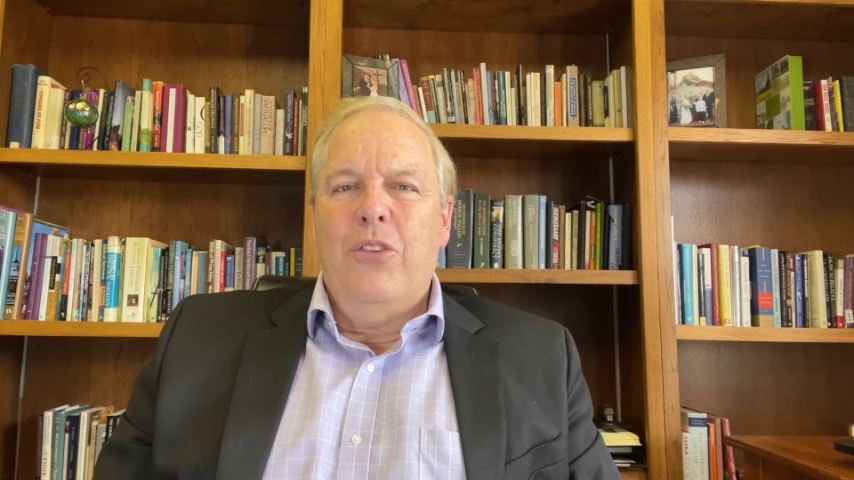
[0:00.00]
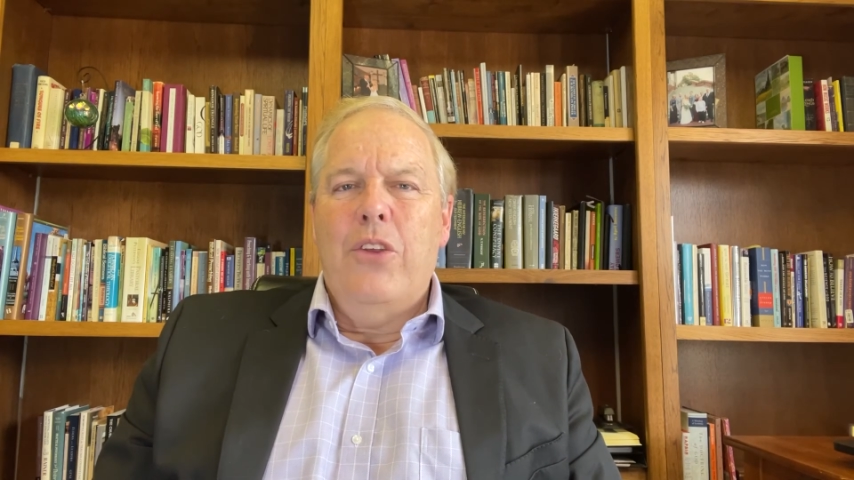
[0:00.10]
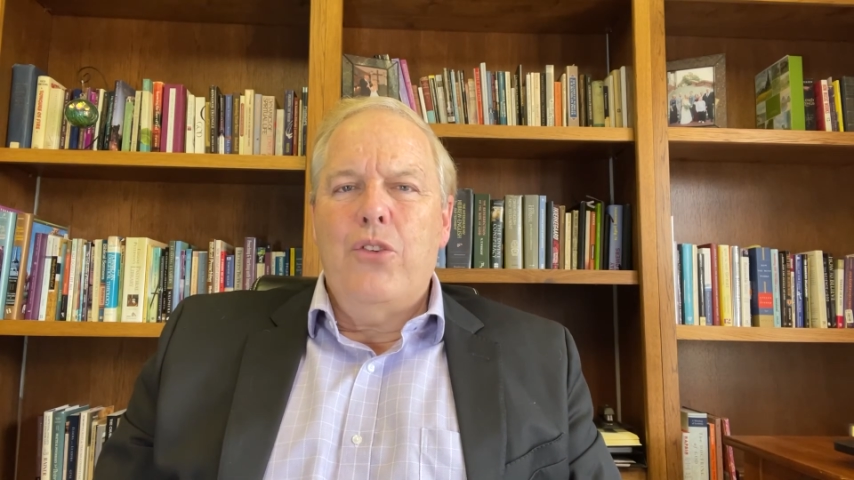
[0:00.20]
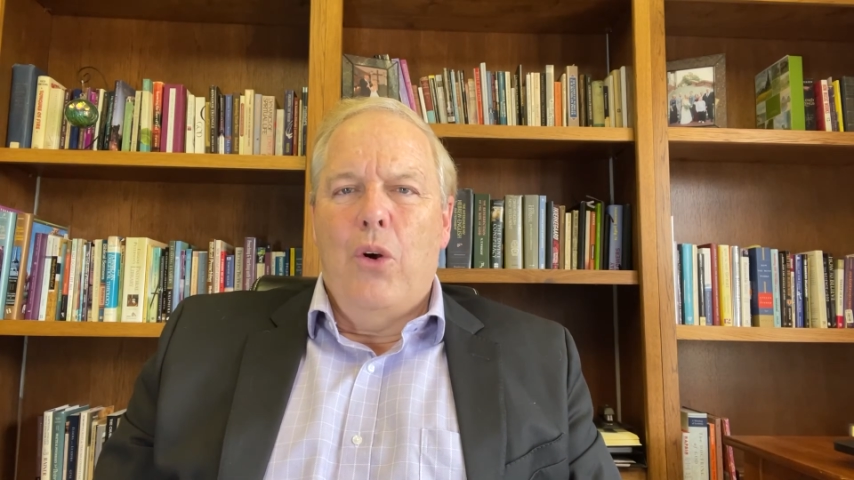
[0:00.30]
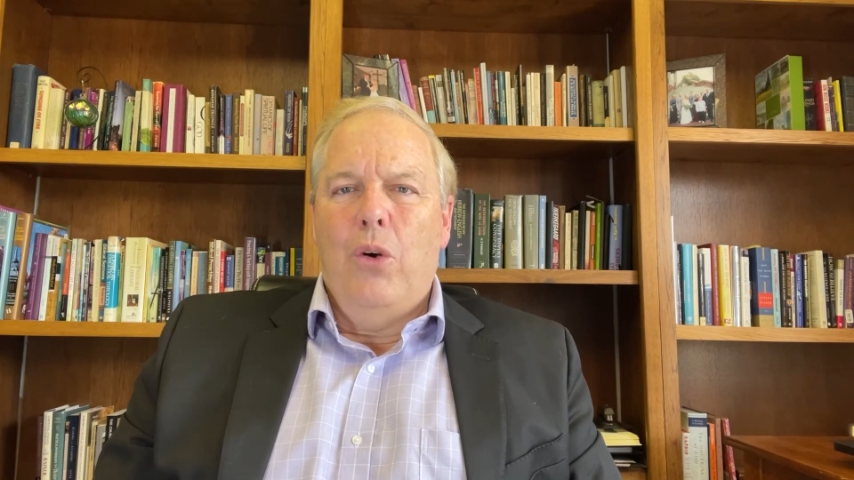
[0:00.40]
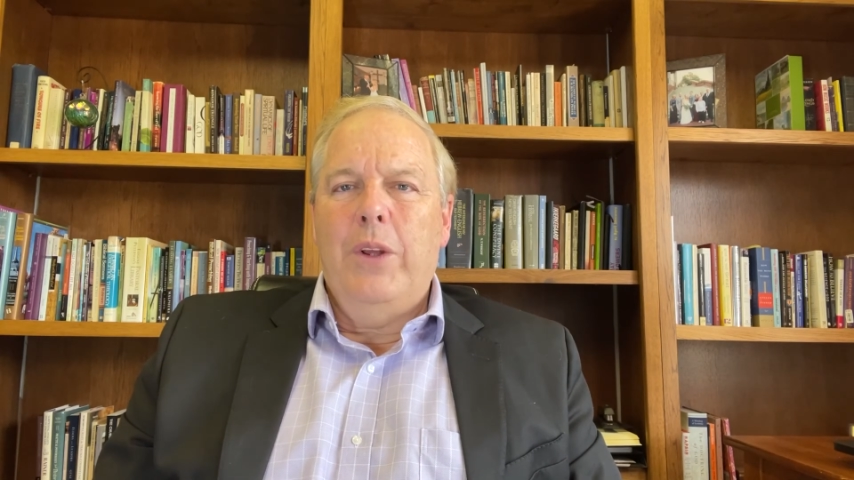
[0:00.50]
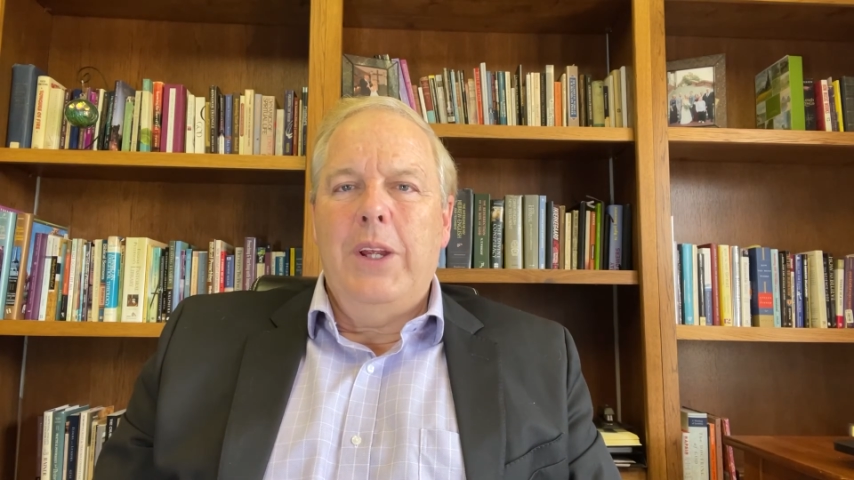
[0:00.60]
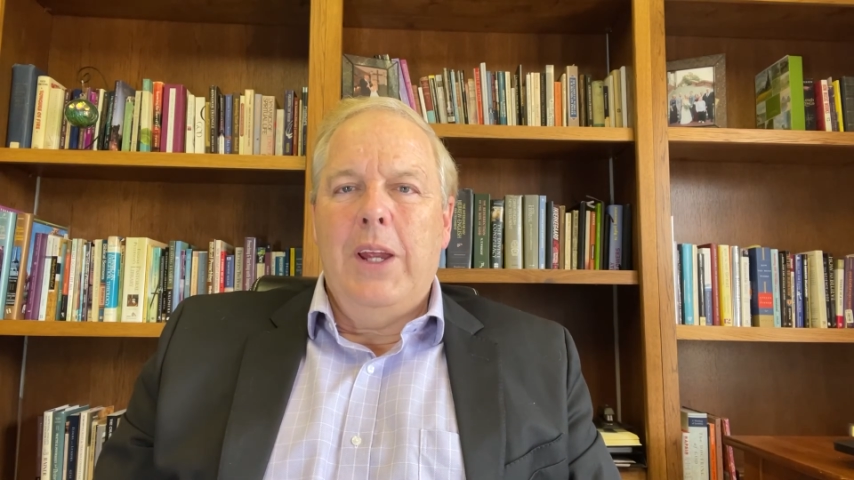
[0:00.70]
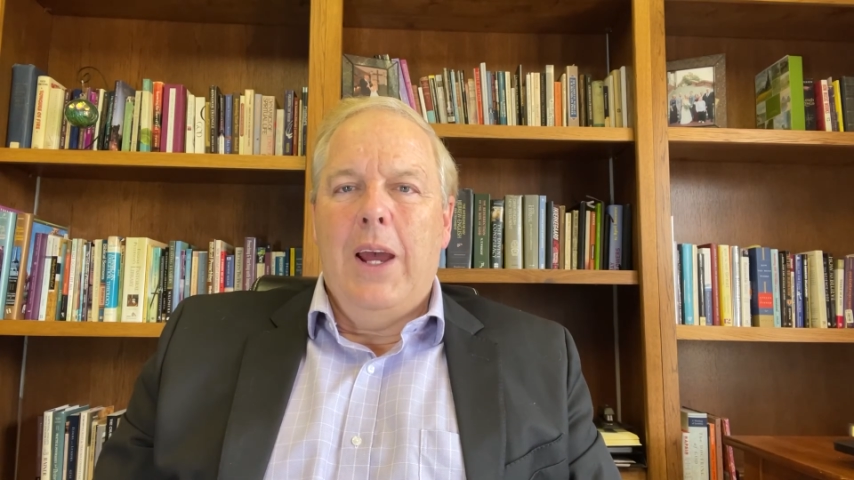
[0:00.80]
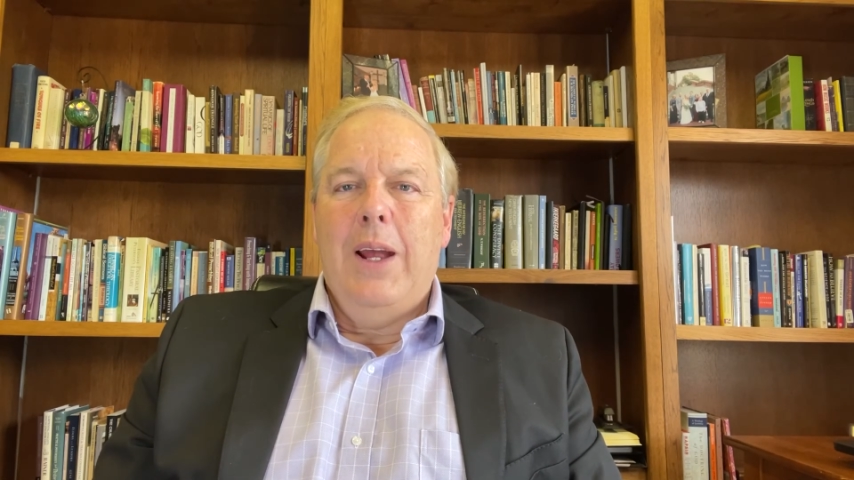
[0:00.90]
this holy
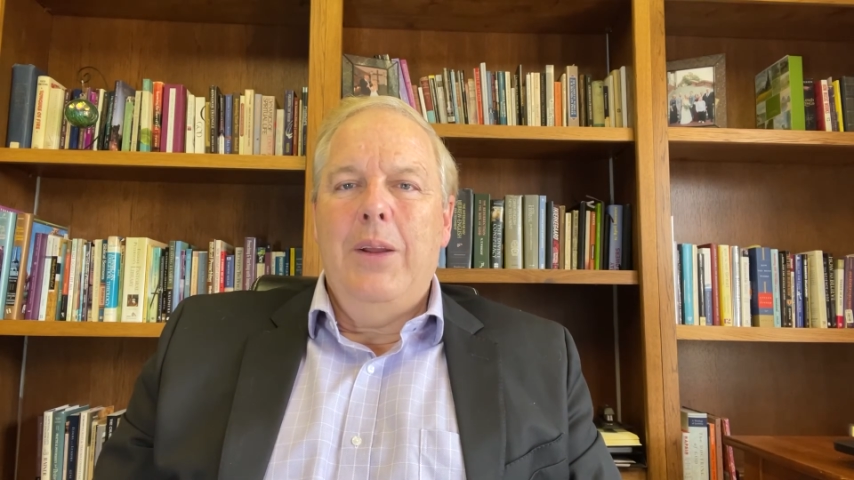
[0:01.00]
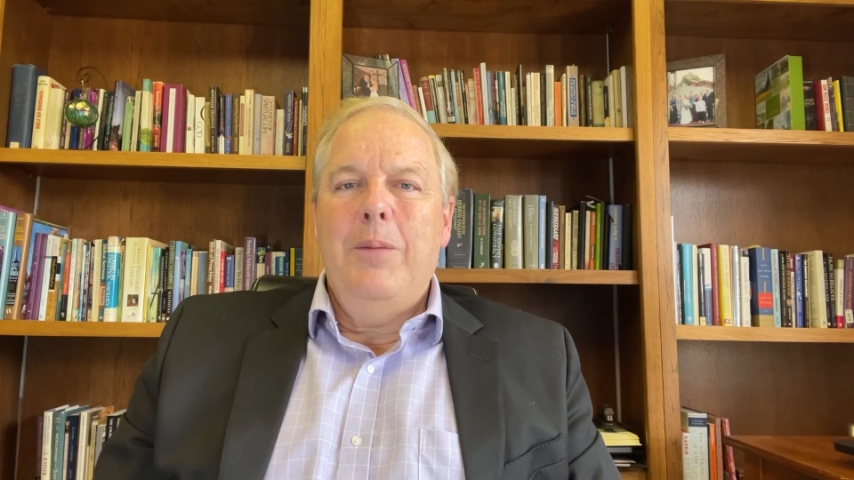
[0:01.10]
God.